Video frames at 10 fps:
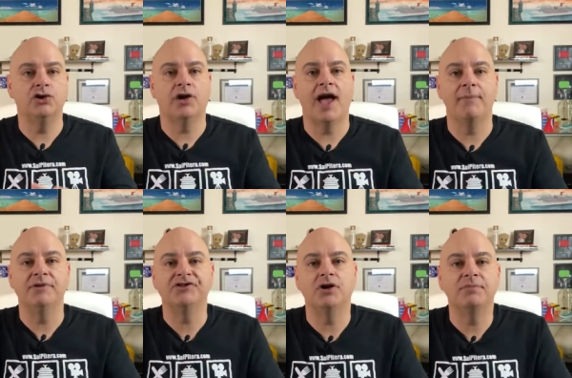to your
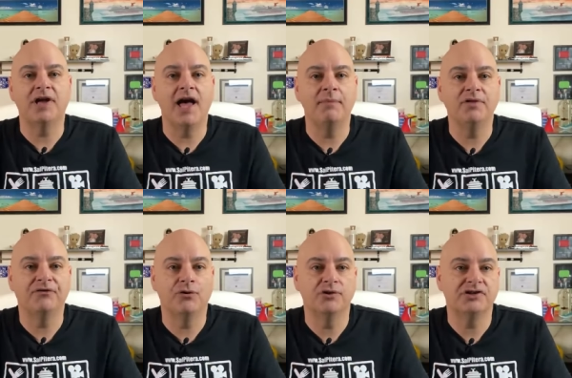cabin sometime
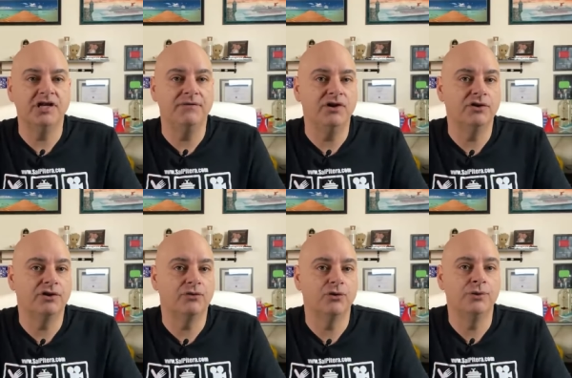the first evening
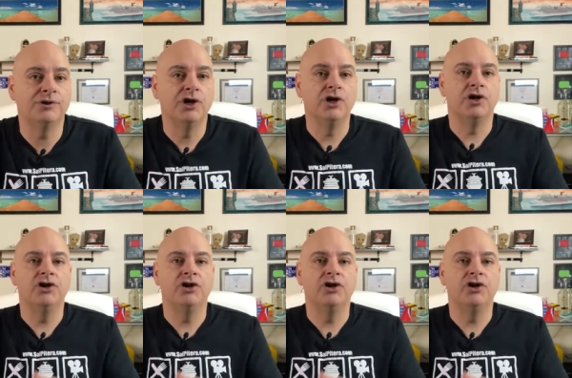of the cruise.